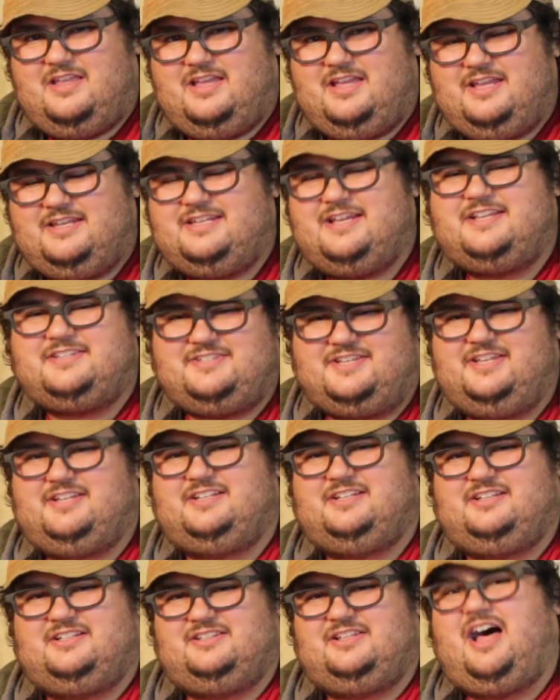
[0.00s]
it does
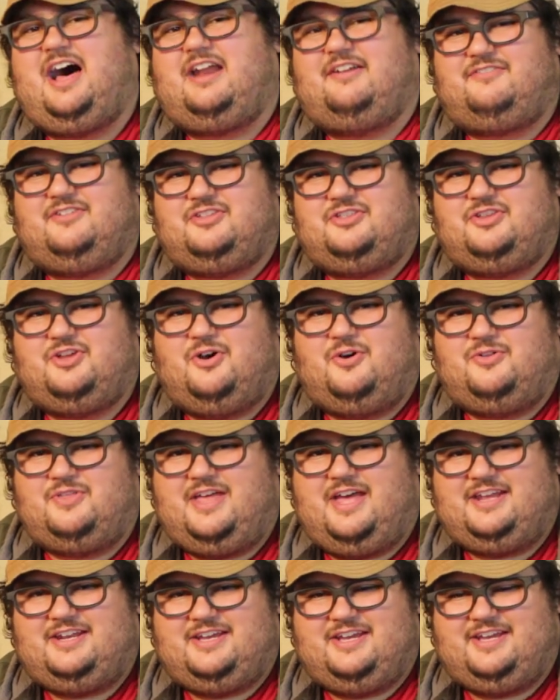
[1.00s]
get a lot of it, though,
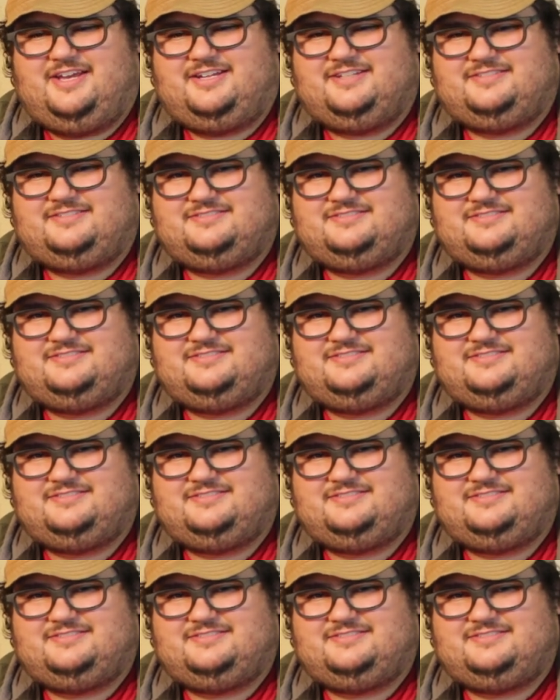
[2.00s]
that uh,